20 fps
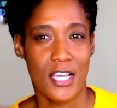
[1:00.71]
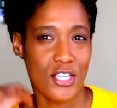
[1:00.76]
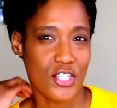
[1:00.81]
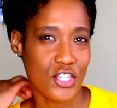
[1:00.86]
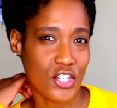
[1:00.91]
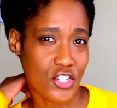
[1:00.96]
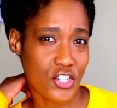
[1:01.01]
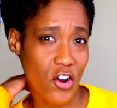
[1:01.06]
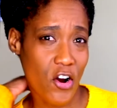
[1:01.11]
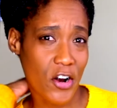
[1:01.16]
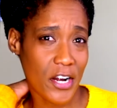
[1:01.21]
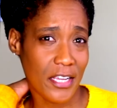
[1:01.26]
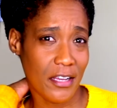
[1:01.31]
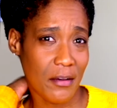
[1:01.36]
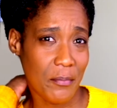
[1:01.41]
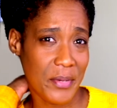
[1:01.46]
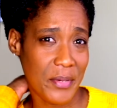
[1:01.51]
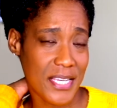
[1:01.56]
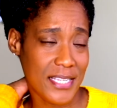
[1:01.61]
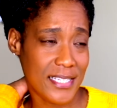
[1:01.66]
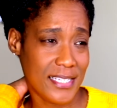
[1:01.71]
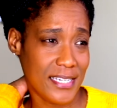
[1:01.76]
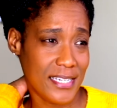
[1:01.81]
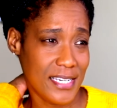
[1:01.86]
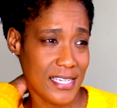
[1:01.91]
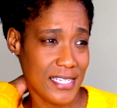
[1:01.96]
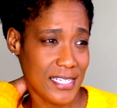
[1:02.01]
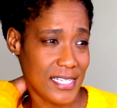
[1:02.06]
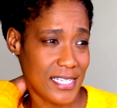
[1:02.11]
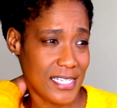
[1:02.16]
starting a
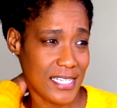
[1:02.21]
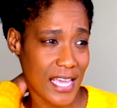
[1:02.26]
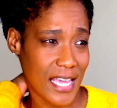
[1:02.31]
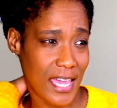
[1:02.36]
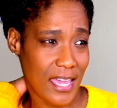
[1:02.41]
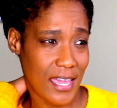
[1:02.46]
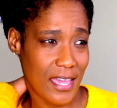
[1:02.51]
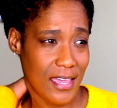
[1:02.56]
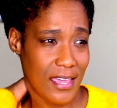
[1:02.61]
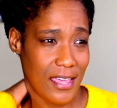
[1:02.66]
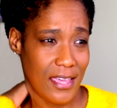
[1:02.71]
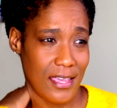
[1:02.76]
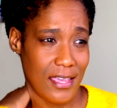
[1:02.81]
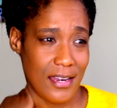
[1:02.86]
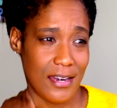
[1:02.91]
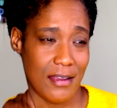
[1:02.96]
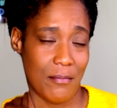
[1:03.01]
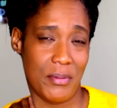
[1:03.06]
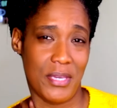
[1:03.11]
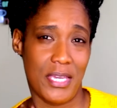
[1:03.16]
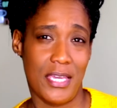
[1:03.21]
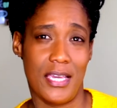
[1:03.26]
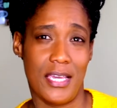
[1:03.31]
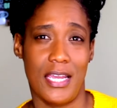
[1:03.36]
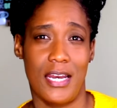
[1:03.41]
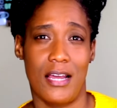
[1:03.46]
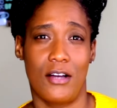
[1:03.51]
business and being an